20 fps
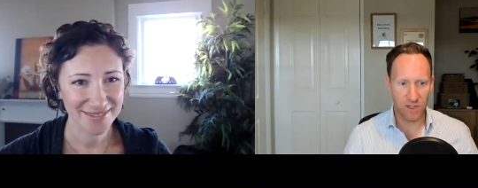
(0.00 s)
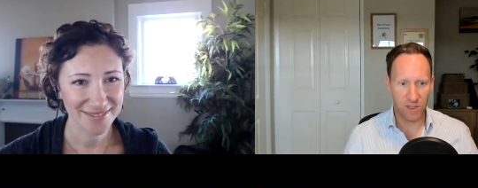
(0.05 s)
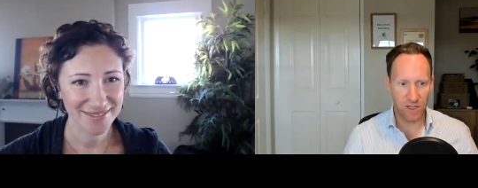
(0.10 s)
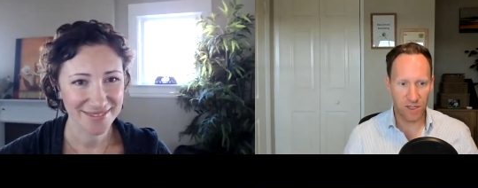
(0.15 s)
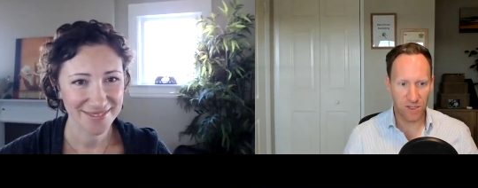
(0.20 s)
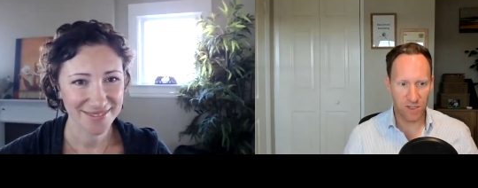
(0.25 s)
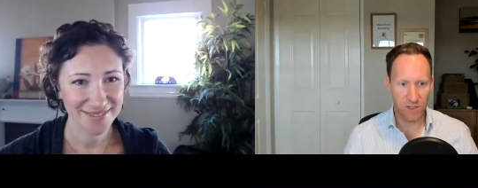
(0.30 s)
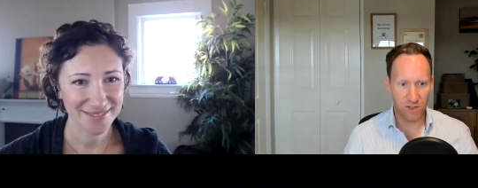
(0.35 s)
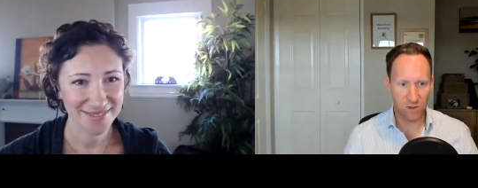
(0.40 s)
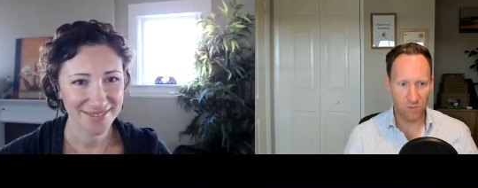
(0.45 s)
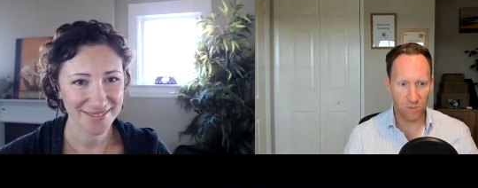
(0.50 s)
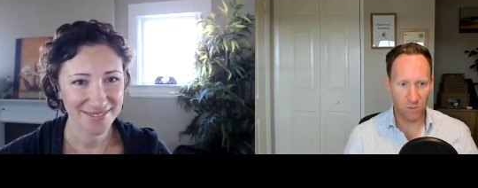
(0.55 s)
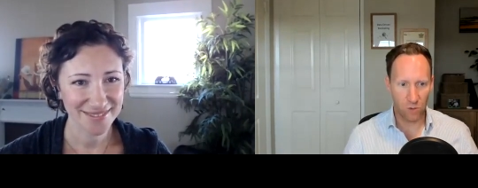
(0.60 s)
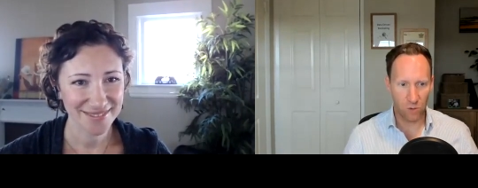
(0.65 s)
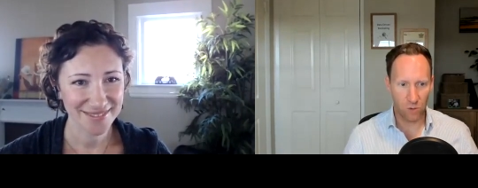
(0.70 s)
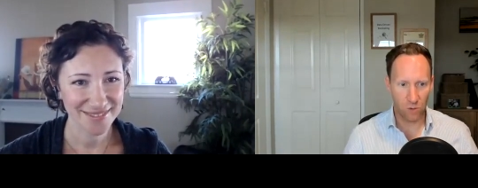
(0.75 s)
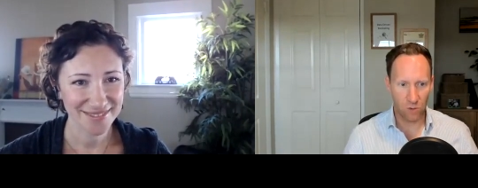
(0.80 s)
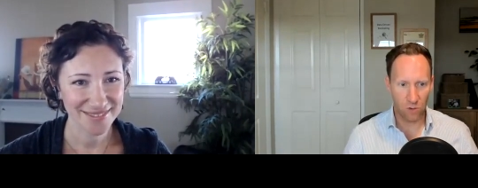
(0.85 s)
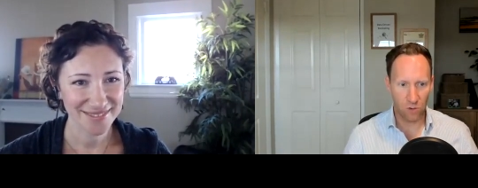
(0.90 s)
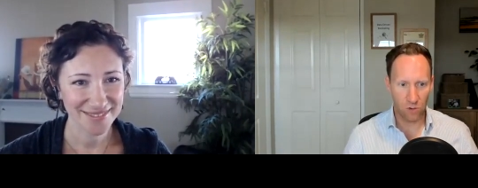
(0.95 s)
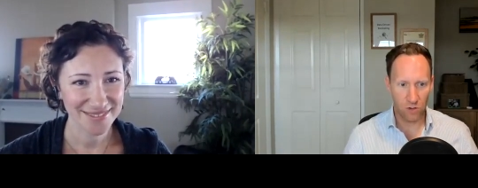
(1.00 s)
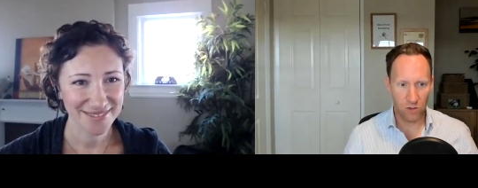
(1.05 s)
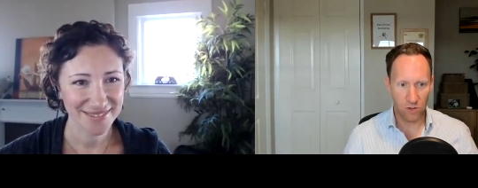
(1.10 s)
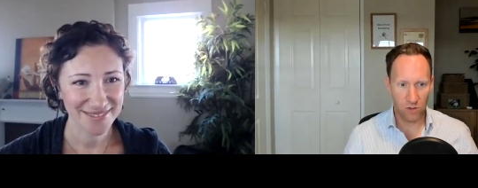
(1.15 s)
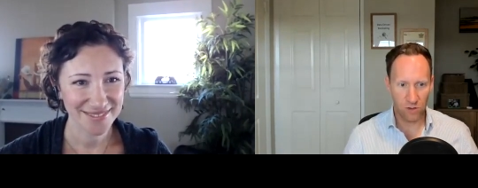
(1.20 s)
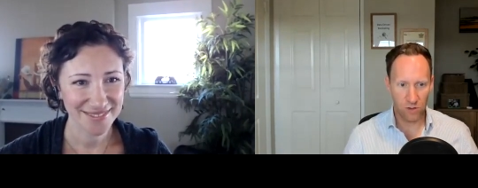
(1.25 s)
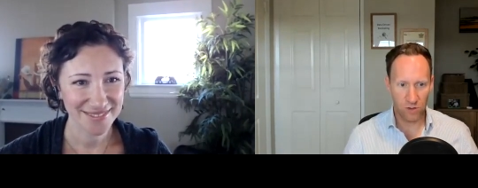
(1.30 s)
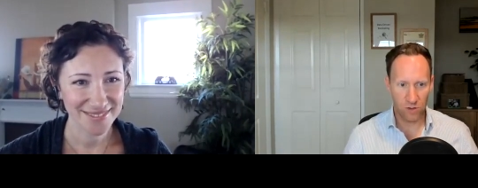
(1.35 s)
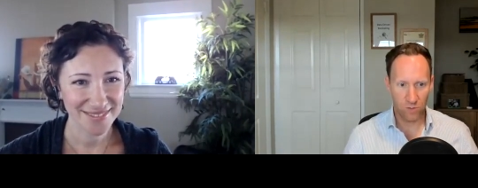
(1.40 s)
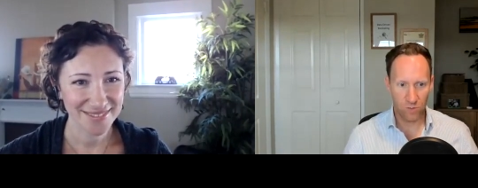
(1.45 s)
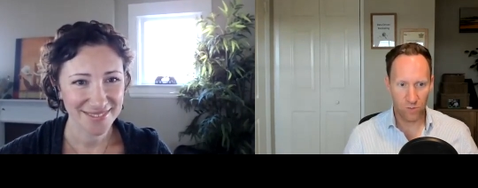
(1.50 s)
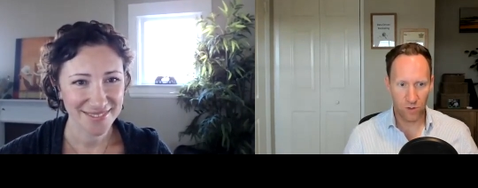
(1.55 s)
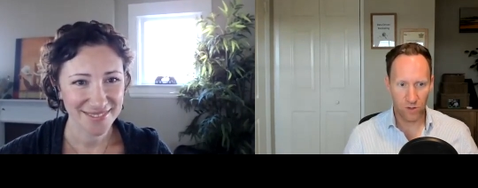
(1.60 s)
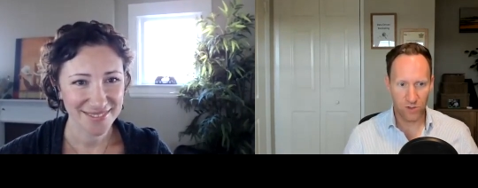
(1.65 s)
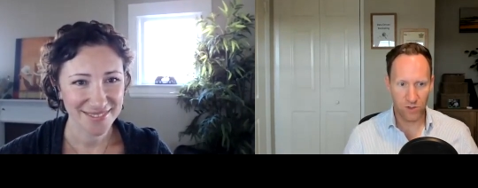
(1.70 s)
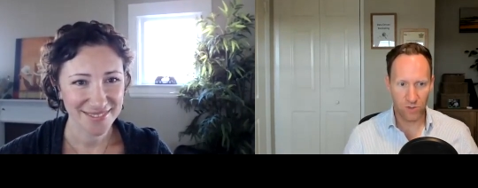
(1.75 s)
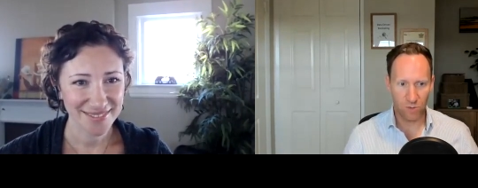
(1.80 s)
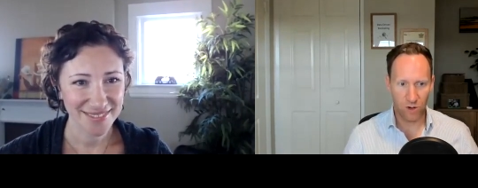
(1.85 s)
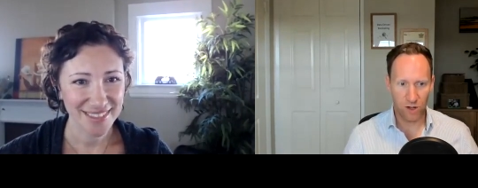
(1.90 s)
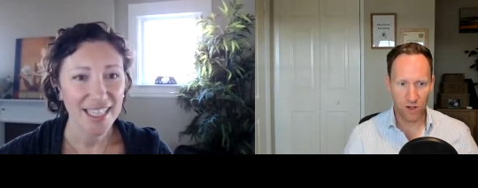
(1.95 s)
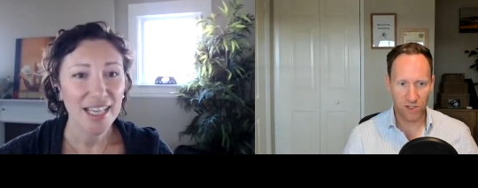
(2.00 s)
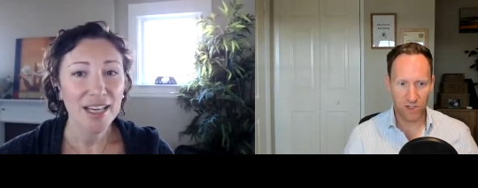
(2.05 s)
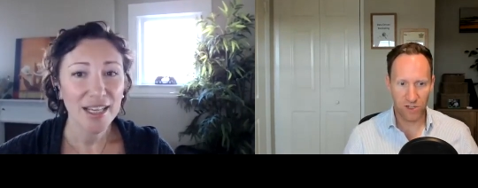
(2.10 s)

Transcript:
Speaker 1: Is there still more one to one?